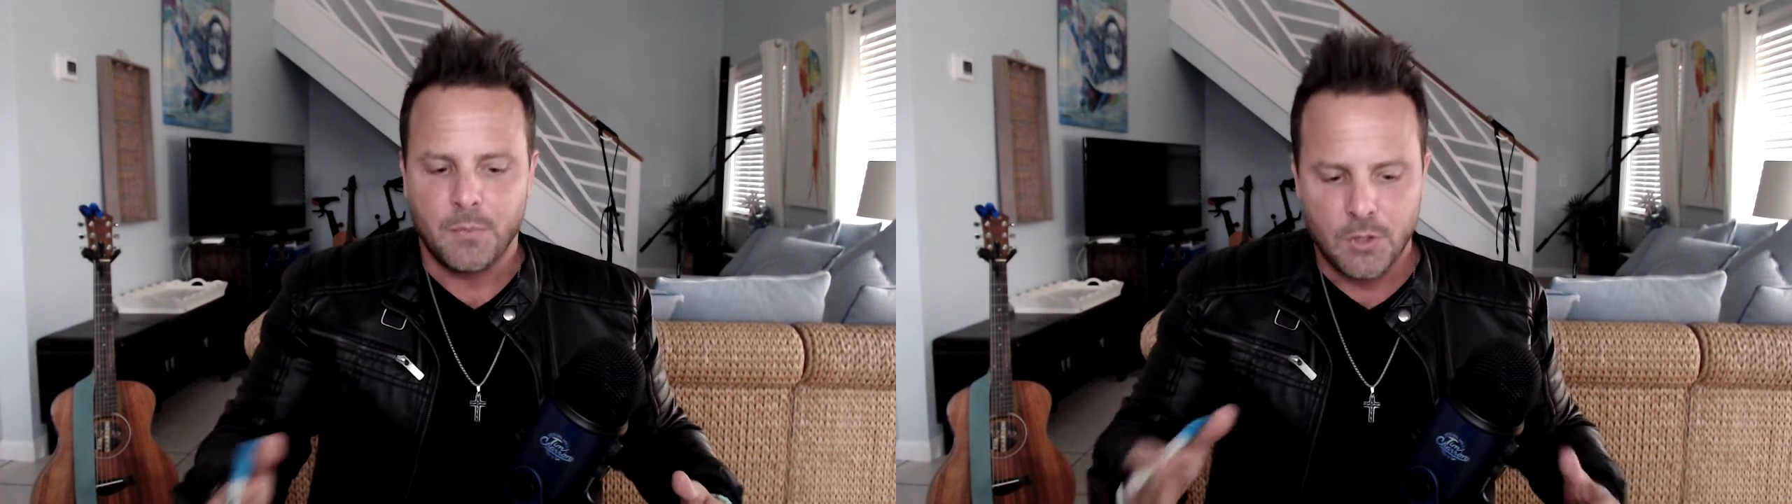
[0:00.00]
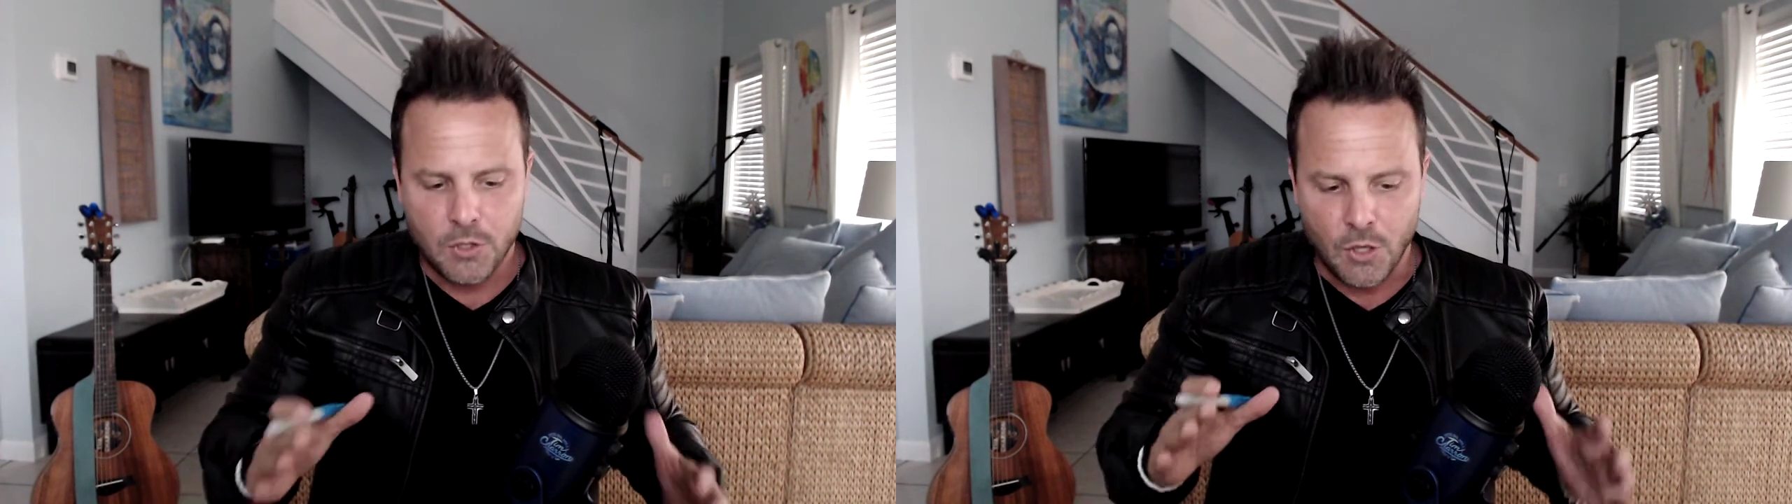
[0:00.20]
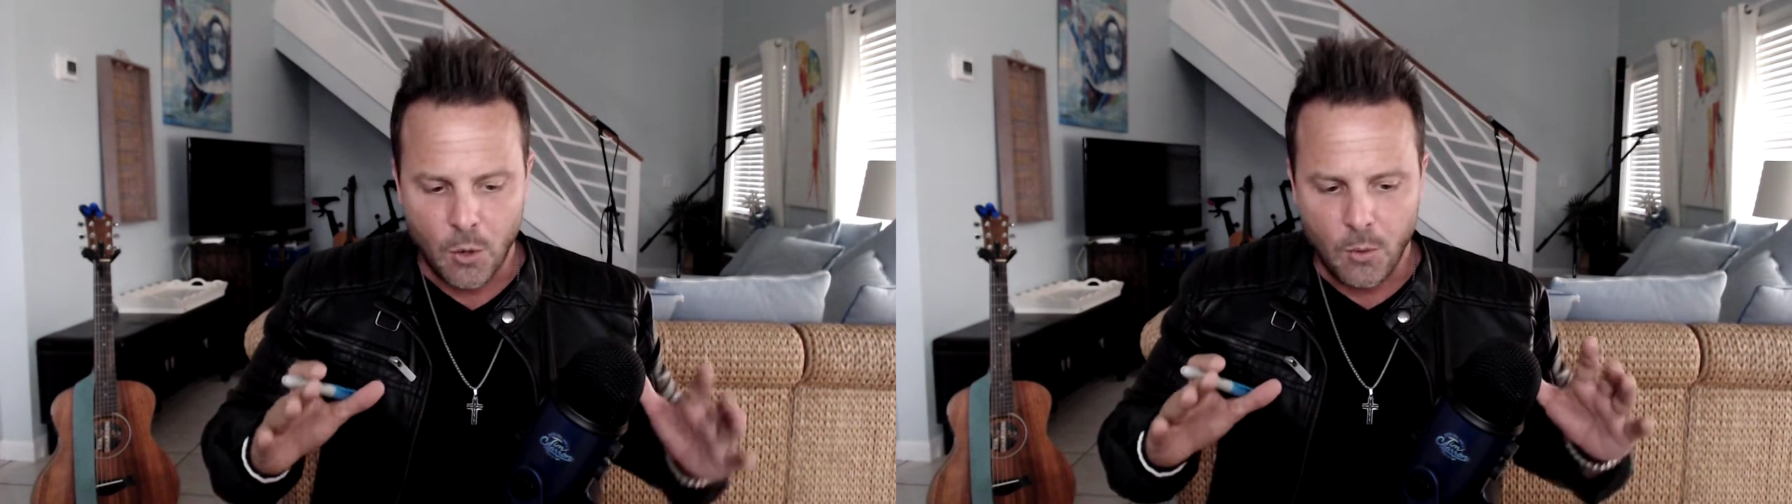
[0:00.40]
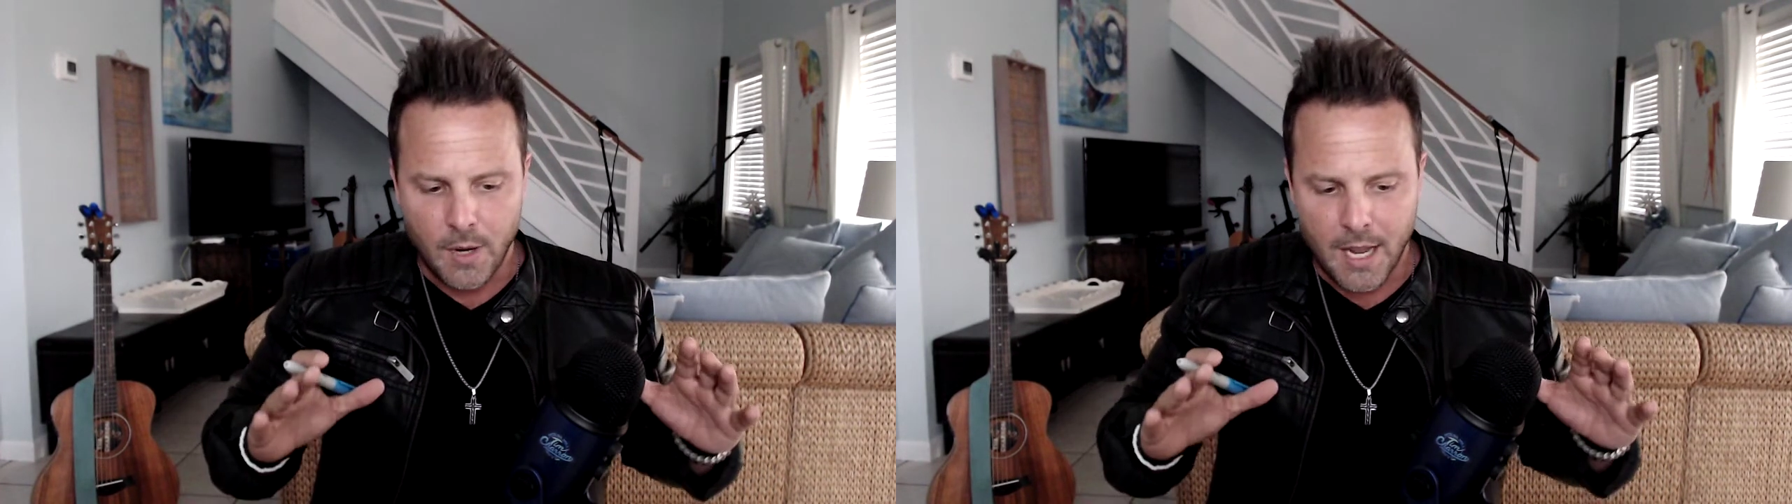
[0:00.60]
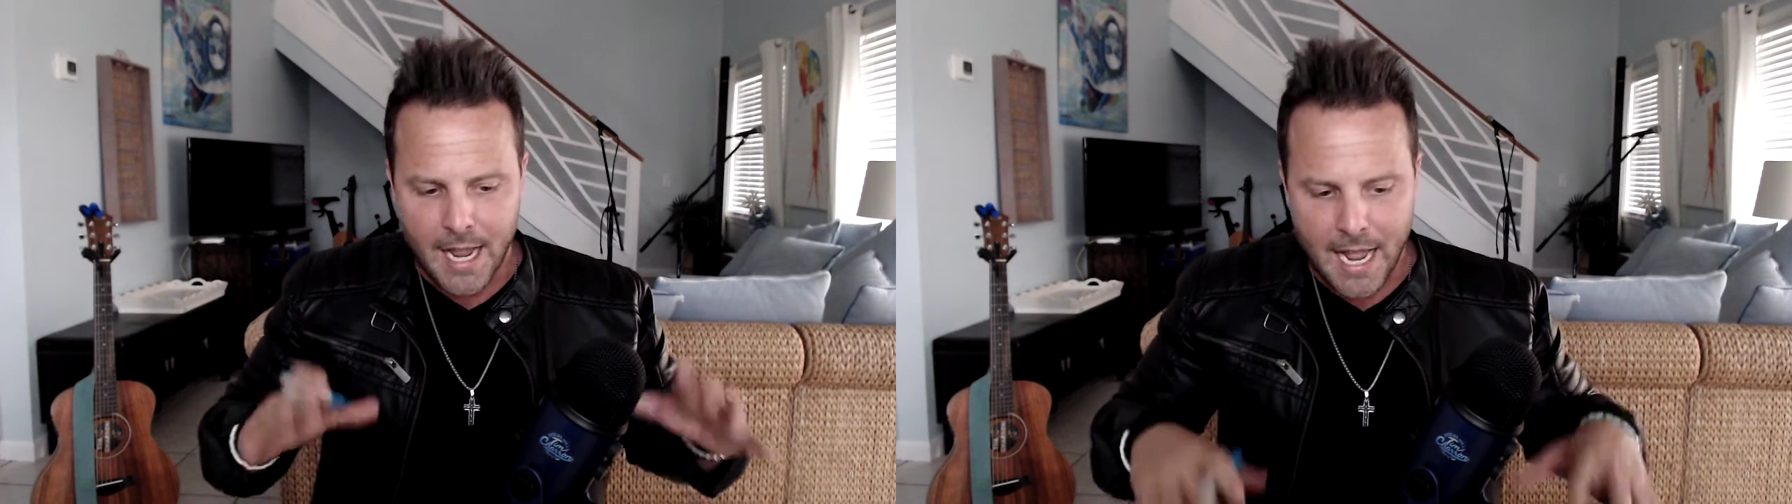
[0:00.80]
So
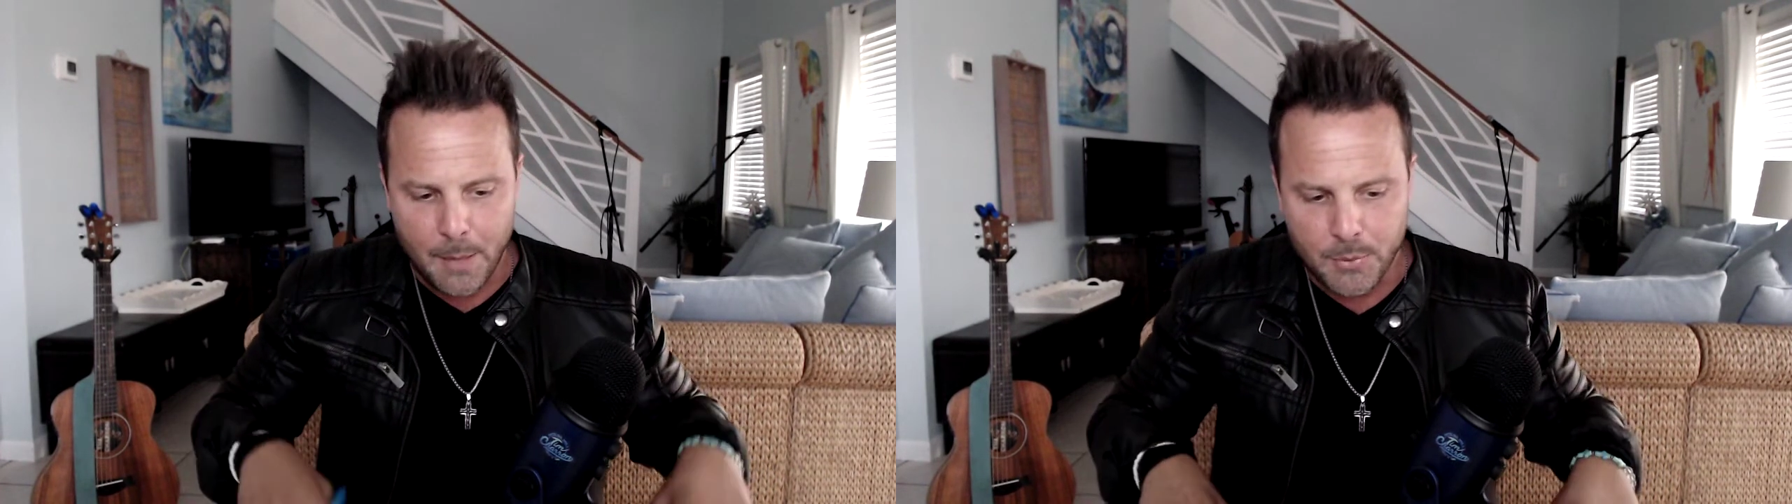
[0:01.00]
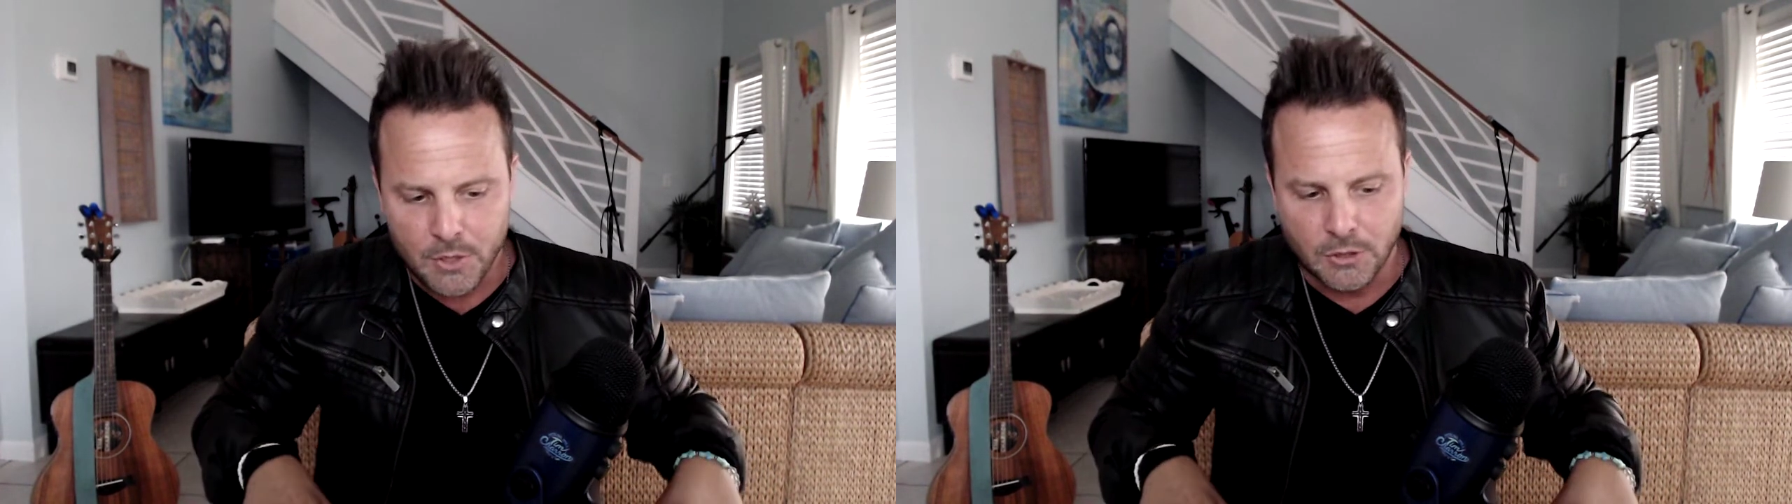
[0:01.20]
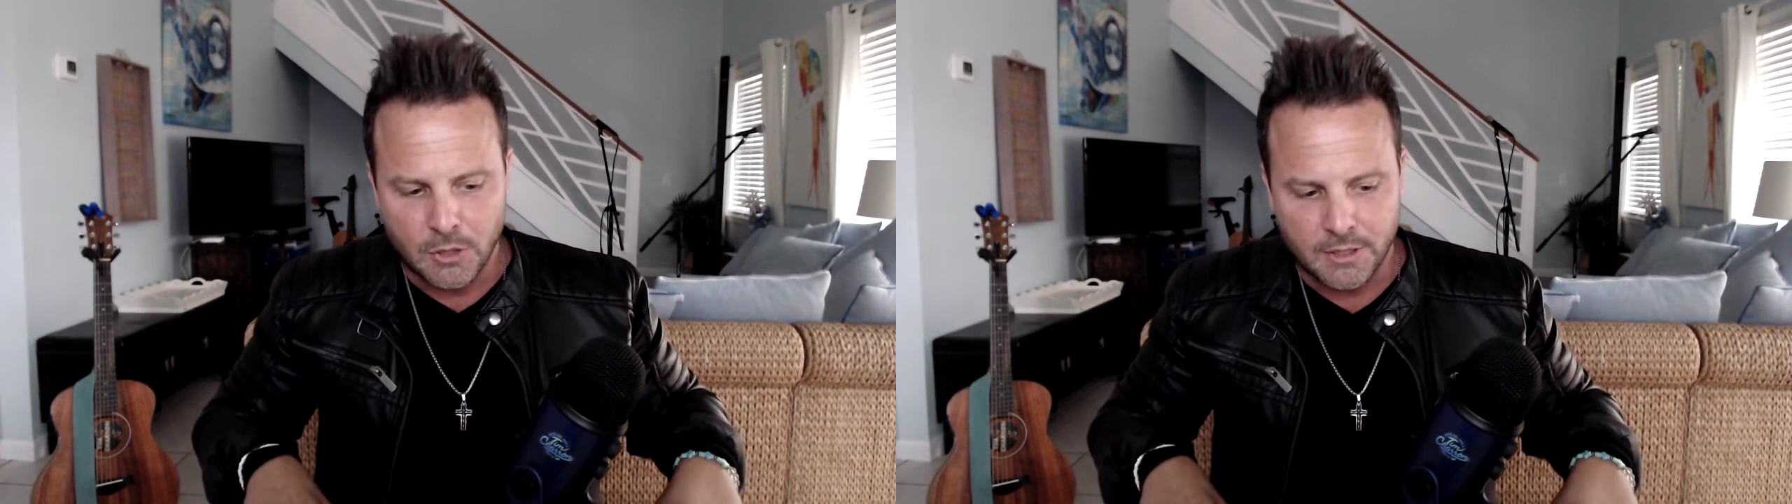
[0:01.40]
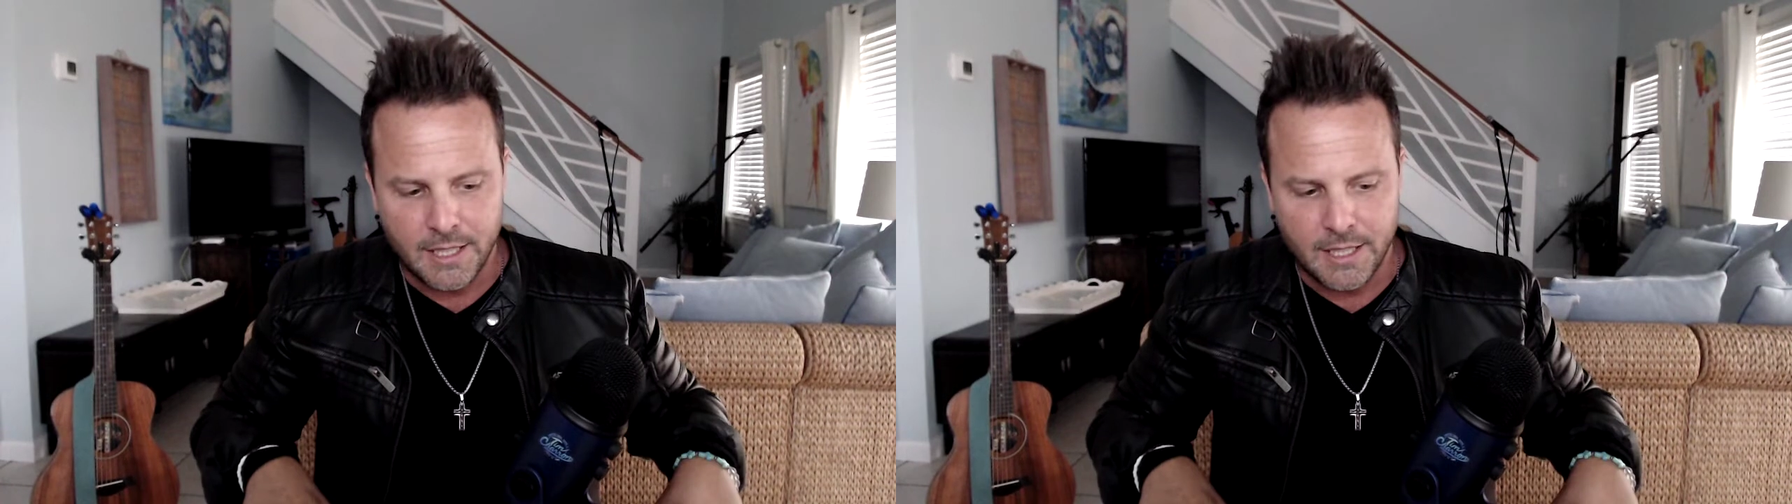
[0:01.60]
absolutely